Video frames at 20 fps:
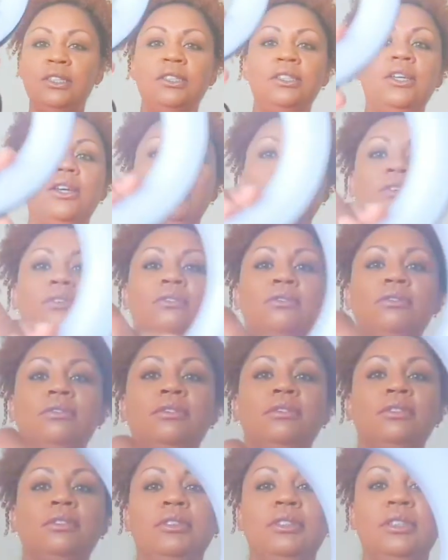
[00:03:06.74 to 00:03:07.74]
So
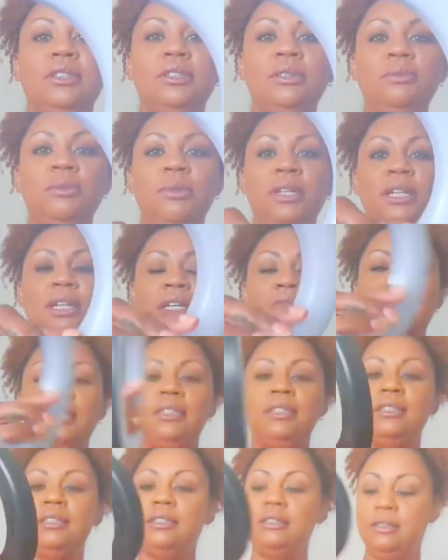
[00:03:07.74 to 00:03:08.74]
this is what it
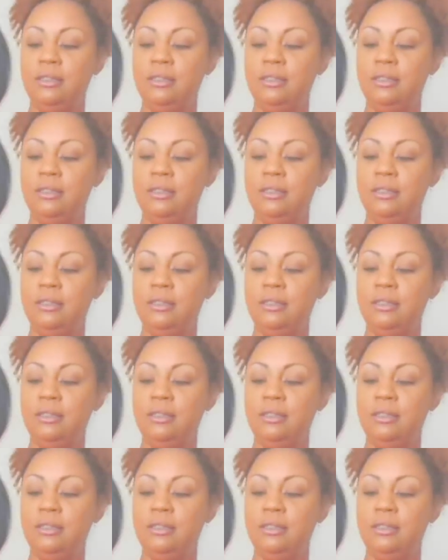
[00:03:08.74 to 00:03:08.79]
is.